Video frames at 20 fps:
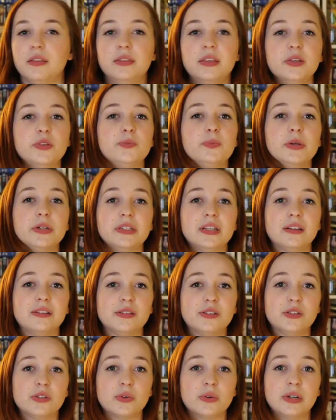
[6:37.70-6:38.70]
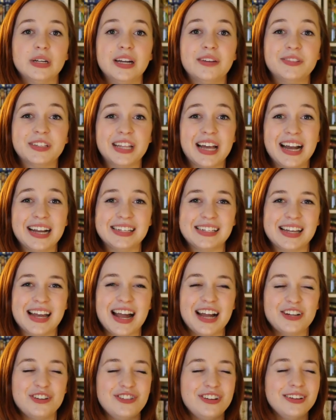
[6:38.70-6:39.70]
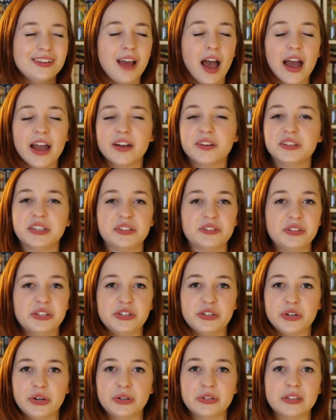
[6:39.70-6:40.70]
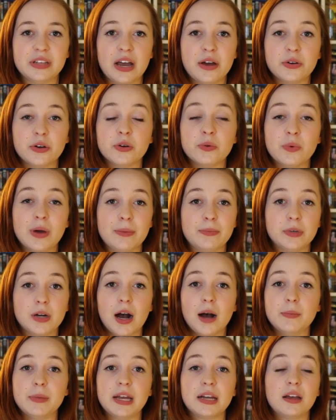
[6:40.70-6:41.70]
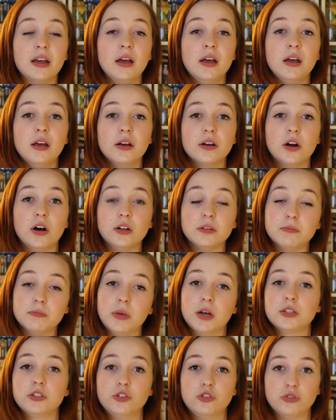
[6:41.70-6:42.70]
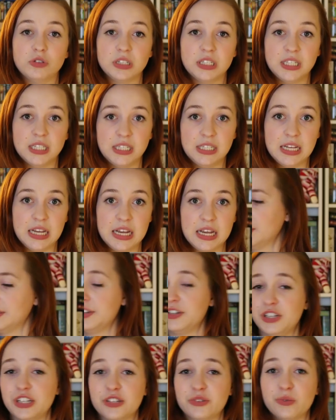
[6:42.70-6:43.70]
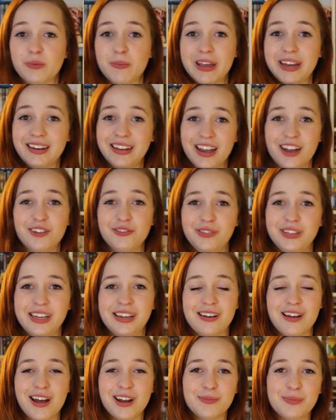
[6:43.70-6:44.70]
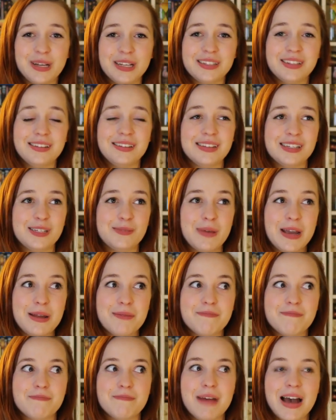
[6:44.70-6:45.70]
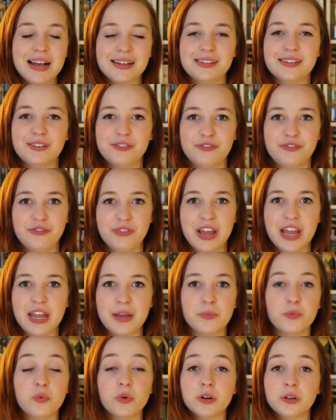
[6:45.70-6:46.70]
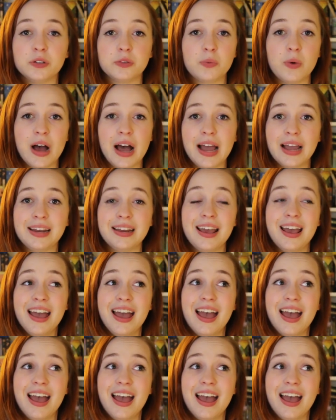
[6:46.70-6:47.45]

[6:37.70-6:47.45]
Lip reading: This book tells the story of Eliza as she tirelessly churns out her webcomic called Monstrous Sea. She has remained carefully anonymous despite massive fame worldwide